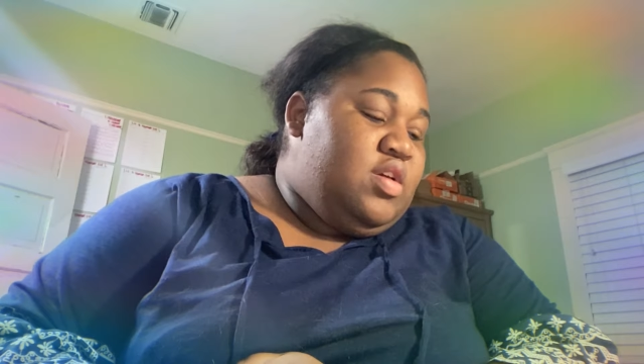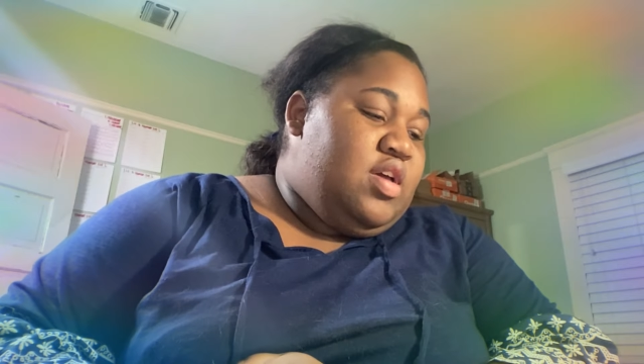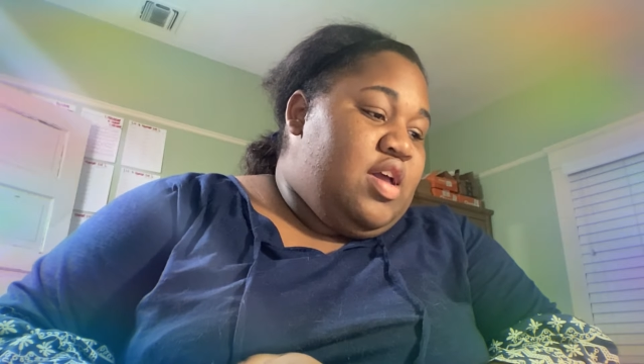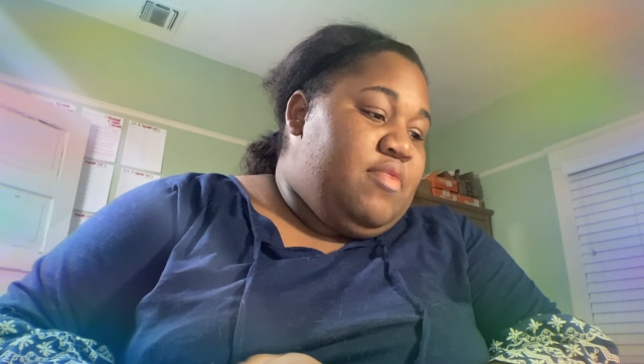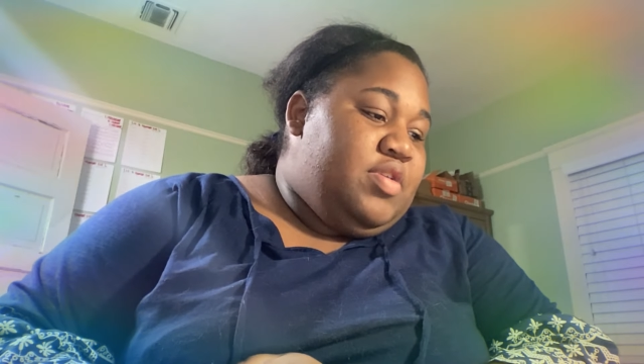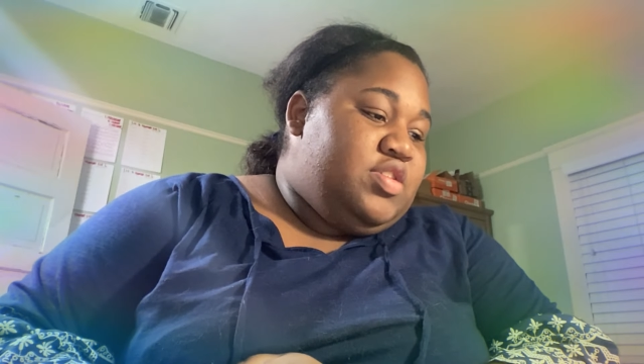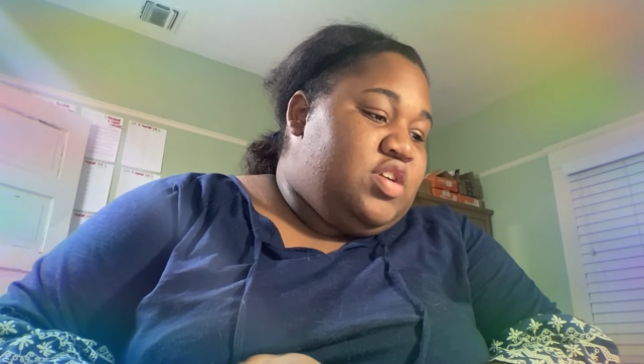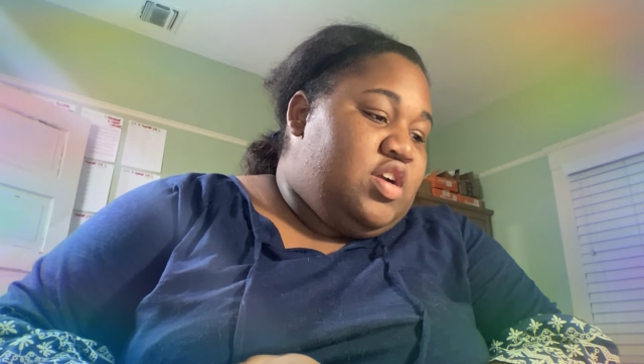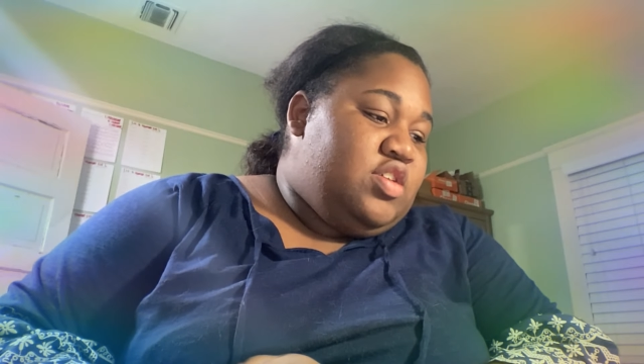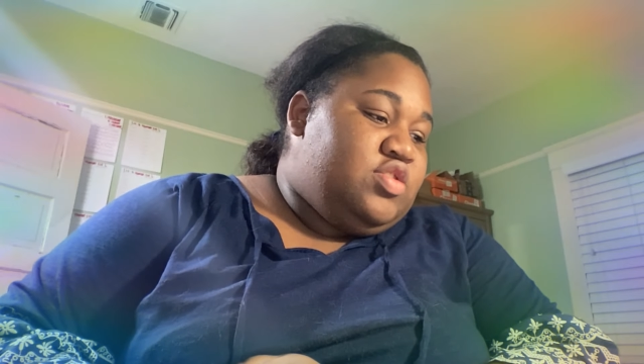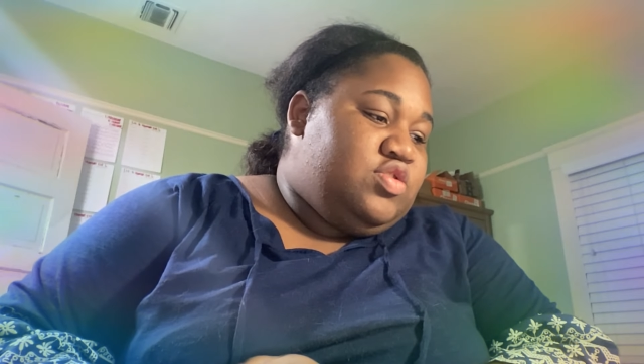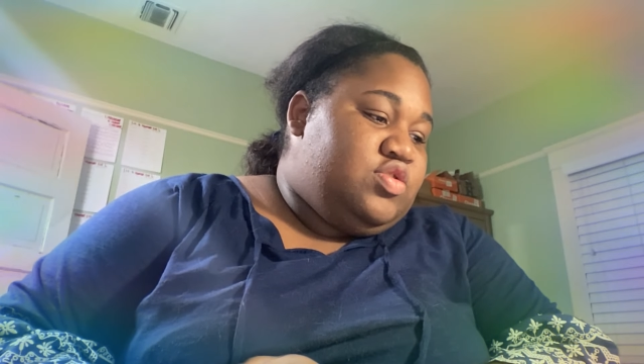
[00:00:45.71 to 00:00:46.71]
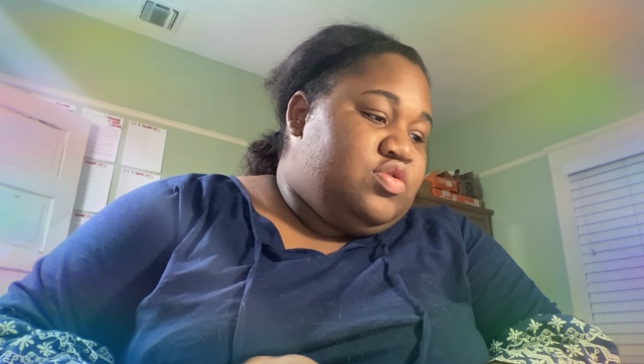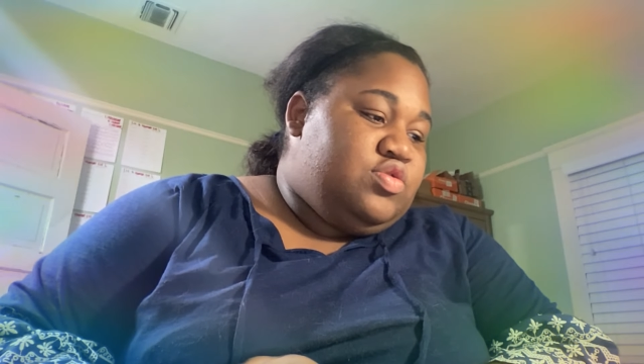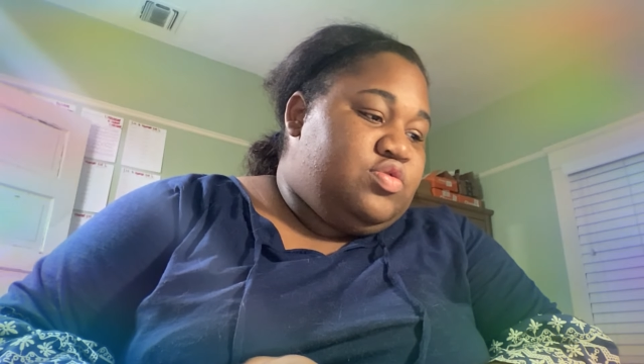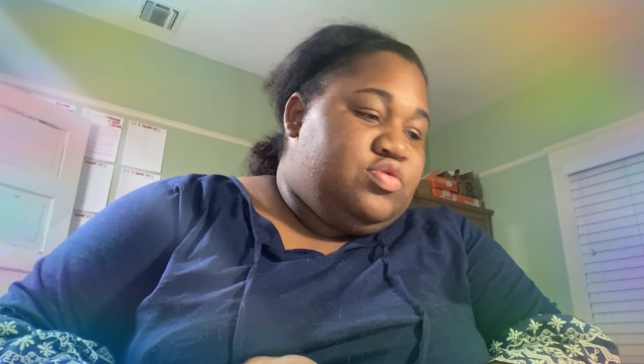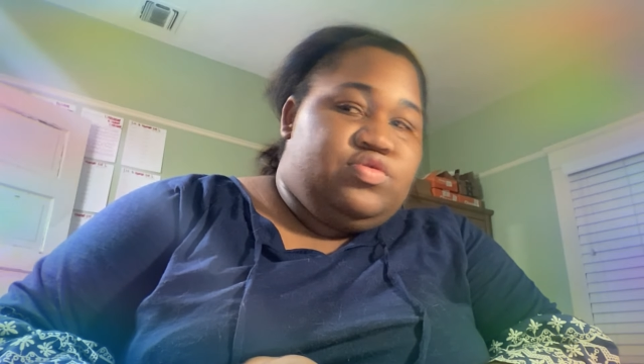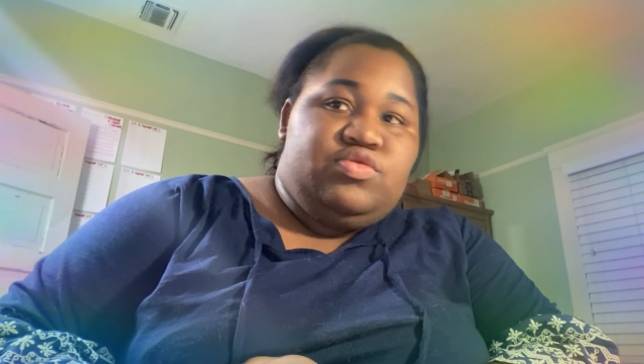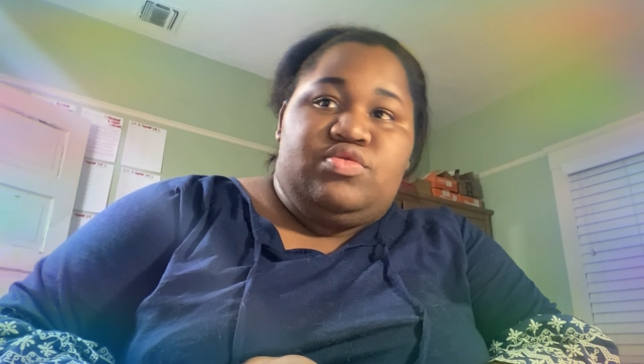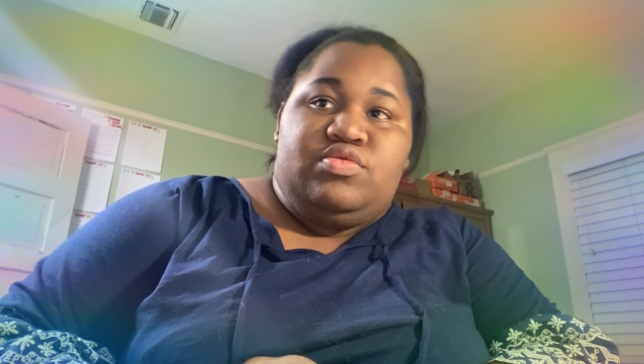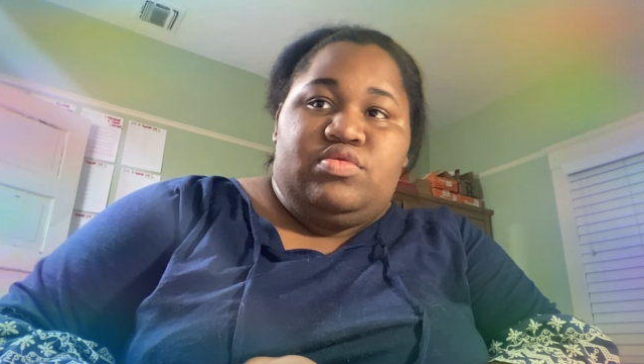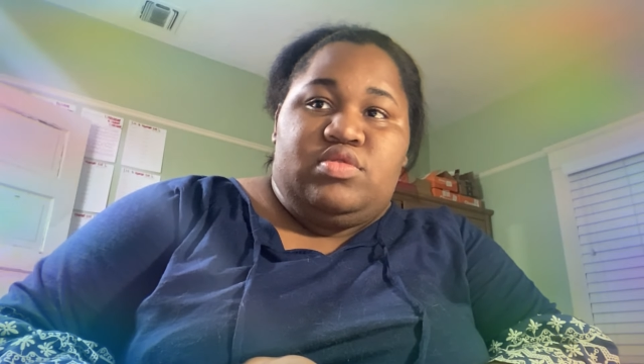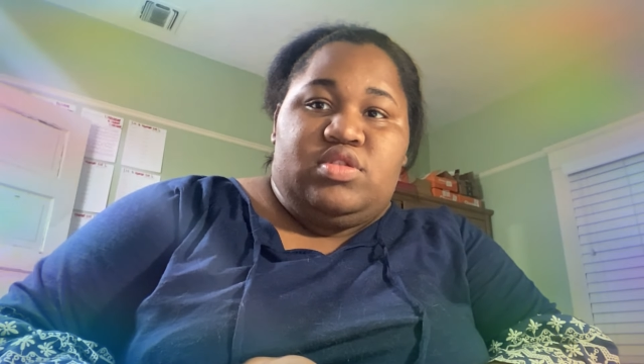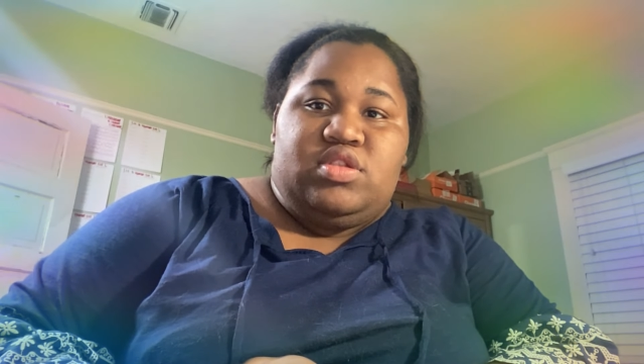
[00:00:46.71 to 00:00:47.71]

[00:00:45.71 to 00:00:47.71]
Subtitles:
it returns to